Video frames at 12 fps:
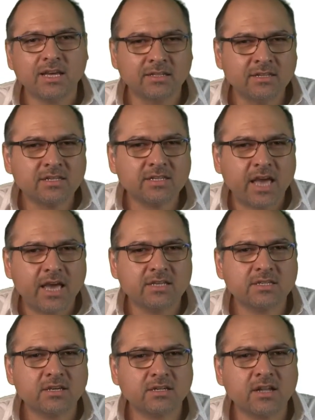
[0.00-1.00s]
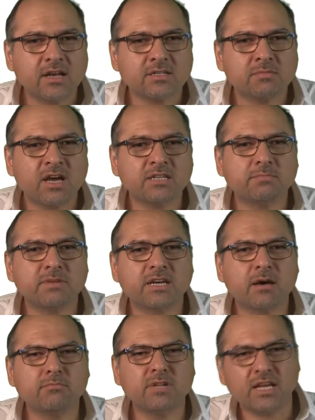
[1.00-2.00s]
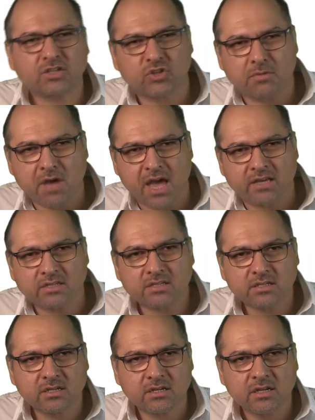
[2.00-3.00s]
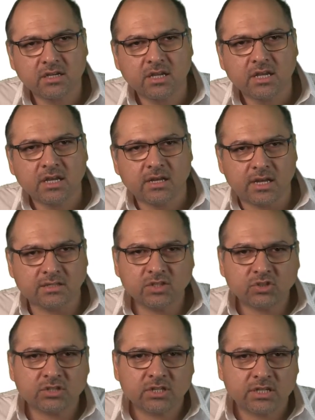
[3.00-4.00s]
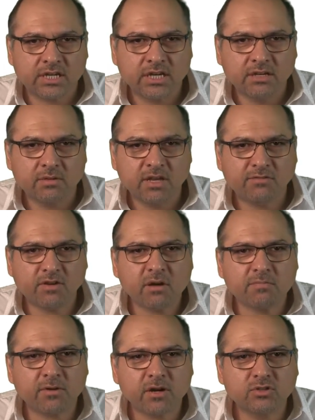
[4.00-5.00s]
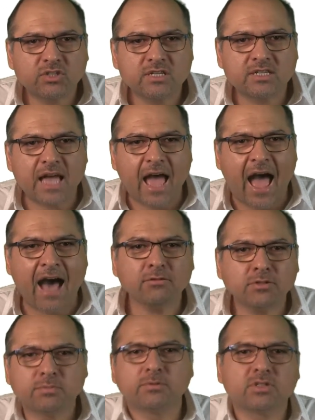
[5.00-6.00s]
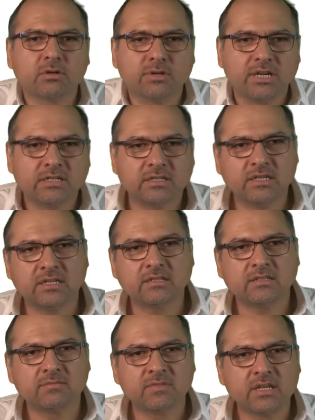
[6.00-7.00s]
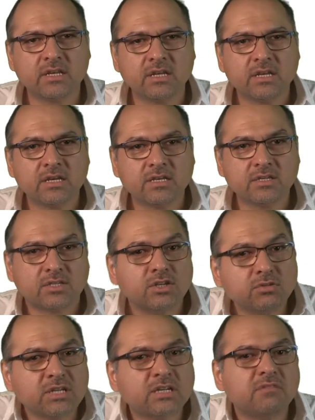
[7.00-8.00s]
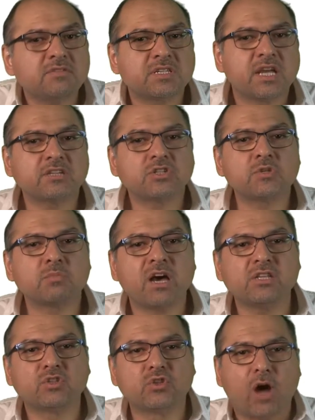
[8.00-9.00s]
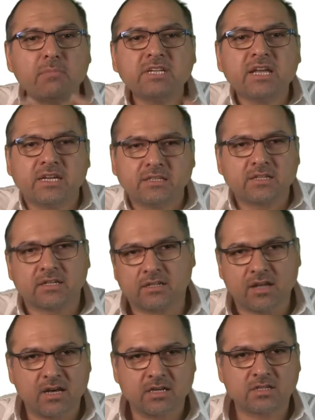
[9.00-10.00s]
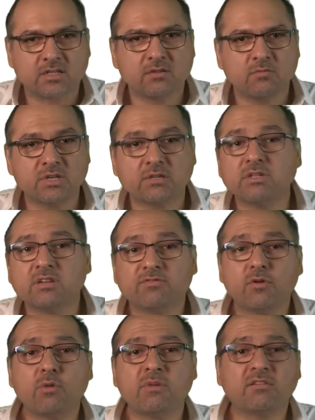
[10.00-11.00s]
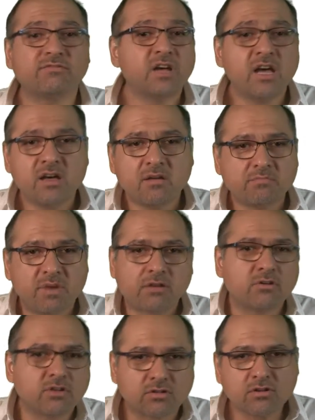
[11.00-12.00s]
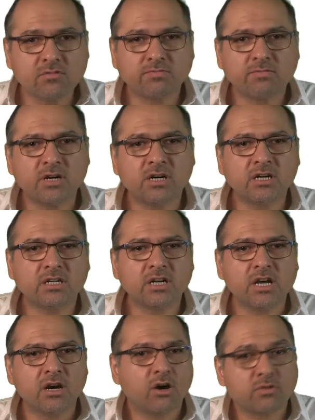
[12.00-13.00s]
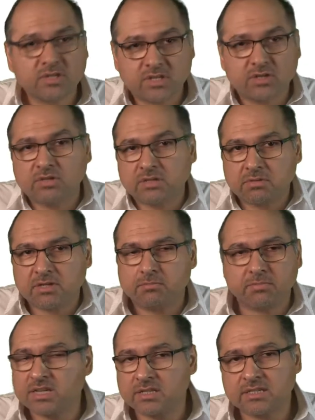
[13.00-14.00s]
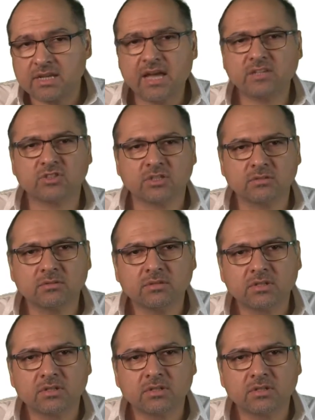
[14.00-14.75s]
In this case, your class might become lecture-based. Additionally, if your approach is output-oriented, student conversations might dominate the class, whether in the form of pair or group work or a student presentation.